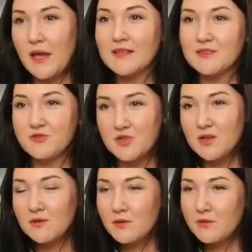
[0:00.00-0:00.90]
as a
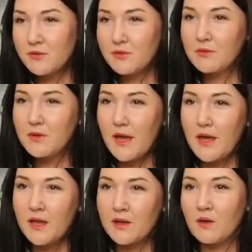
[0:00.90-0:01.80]
general rule
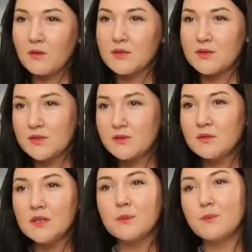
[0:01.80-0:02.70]
and only 2
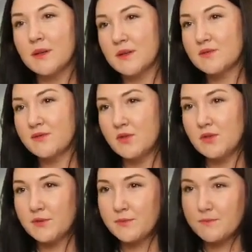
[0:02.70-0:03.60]
in the bank sphere.